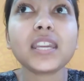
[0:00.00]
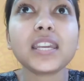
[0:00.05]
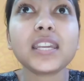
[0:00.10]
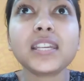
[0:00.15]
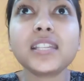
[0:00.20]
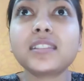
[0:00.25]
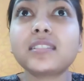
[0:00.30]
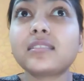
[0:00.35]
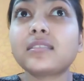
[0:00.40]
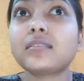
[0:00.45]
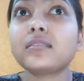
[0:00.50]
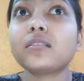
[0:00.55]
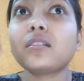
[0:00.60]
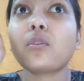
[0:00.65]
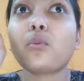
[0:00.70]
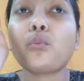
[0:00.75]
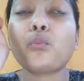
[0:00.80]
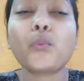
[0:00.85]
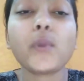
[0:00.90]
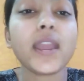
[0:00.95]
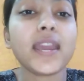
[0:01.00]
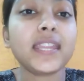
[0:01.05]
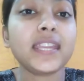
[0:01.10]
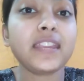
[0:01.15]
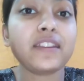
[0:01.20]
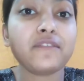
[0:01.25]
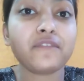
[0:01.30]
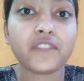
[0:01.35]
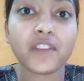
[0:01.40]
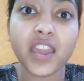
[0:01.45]
is
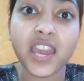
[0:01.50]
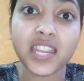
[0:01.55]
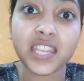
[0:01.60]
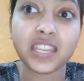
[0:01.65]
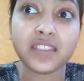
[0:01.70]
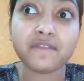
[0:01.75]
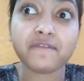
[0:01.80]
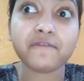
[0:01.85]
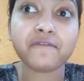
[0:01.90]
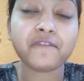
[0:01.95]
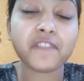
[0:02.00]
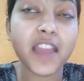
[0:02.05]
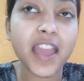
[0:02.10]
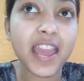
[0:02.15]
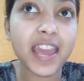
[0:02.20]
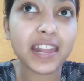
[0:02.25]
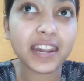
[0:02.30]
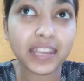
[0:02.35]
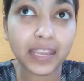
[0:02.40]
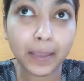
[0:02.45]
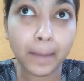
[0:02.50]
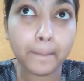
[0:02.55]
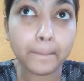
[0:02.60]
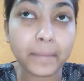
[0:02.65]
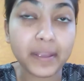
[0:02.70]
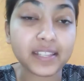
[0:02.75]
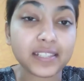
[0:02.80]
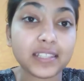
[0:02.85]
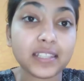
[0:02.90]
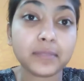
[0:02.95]
very very very
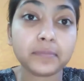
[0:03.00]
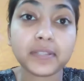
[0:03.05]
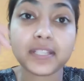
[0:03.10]
busy,